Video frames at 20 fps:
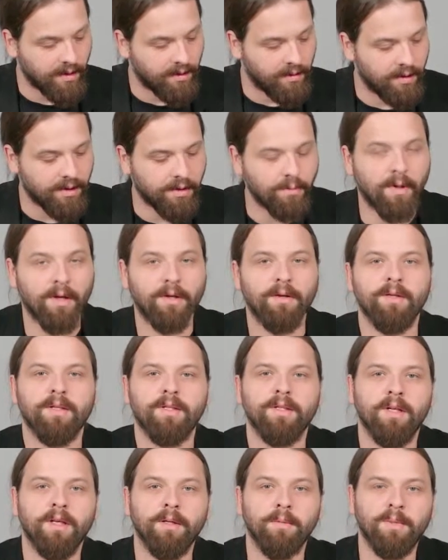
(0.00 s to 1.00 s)
This one
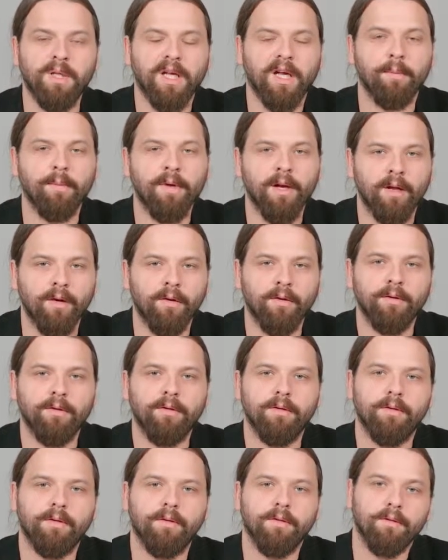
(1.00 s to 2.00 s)
is named Kameleon,
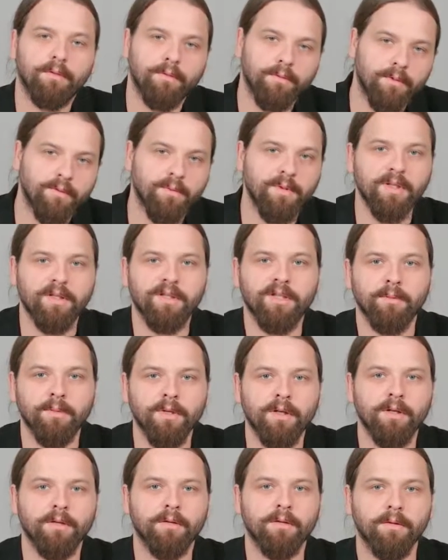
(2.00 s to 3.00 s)
which means
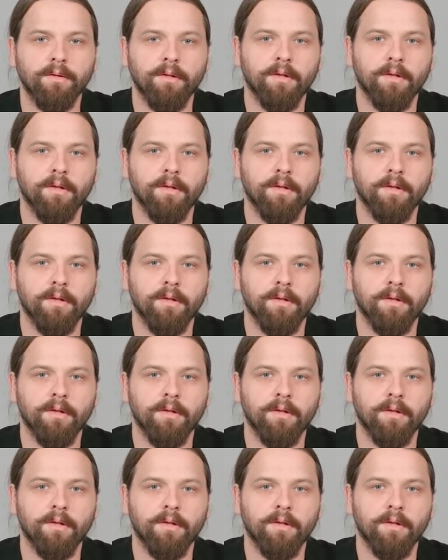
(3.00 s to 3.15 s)
chameleon.